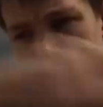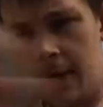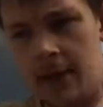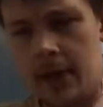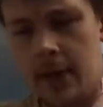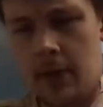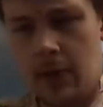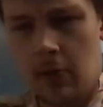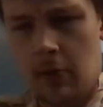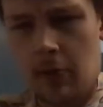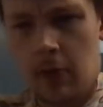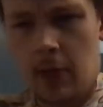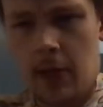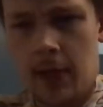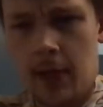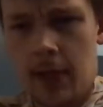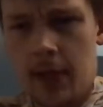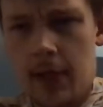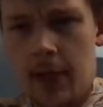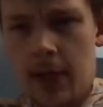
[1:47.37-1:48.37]
So
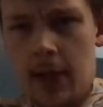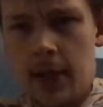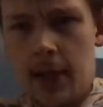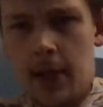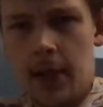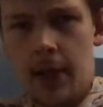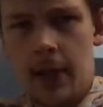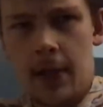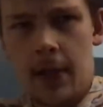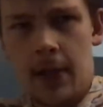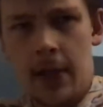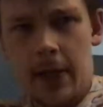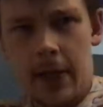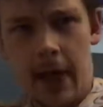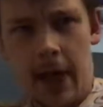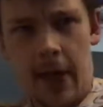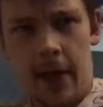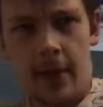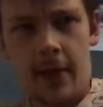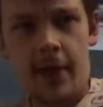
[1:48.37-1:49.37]

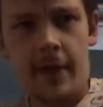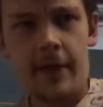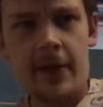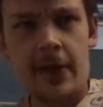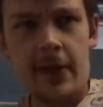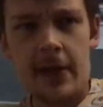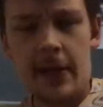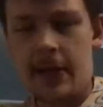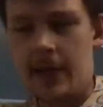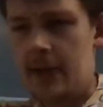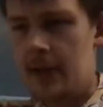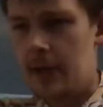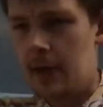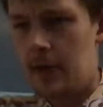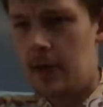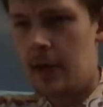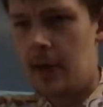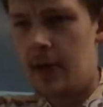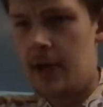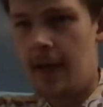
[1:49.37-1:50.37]
yeah, Livingston need to
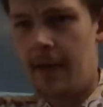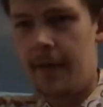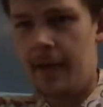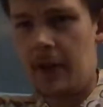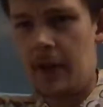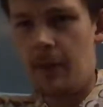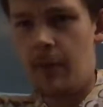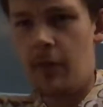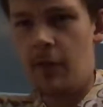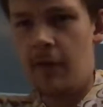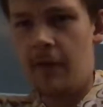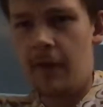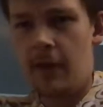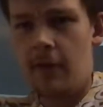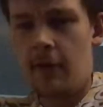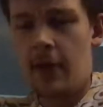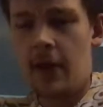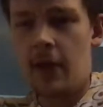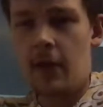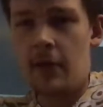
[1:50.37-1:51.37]
definitely improve their
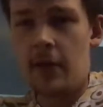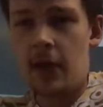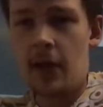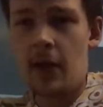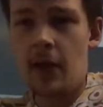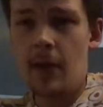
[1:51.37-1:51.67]
record.